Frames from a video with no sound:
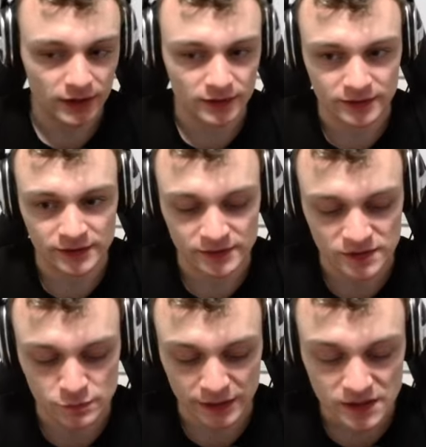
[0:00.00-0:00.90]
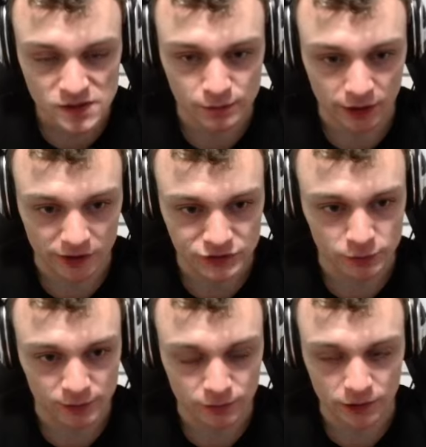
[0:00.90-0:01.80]
the spacebar
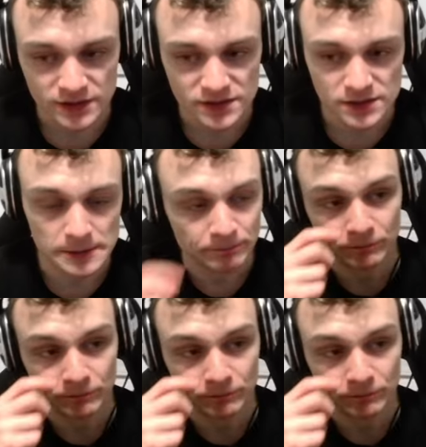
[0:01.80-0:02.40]
to be pressed.